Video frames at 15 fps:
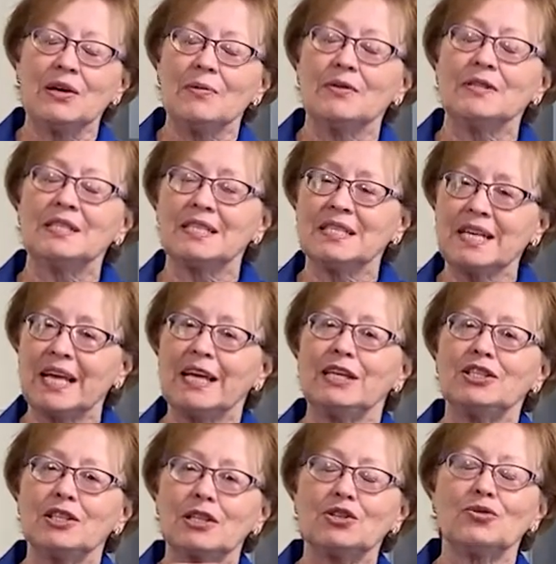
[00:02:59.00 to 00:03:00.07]

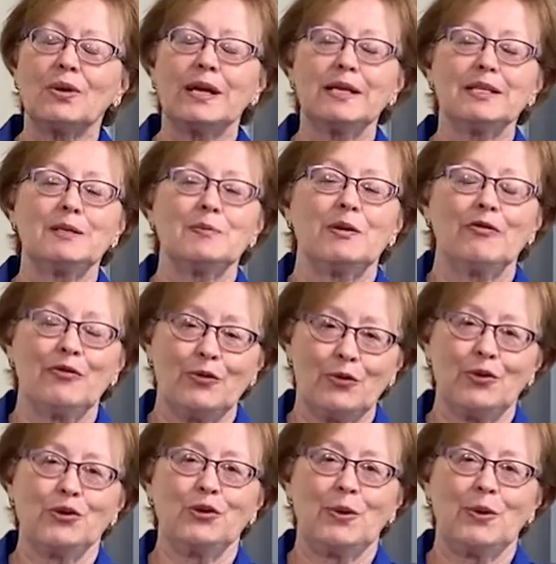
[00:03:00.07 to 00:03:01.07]
stage the trays before you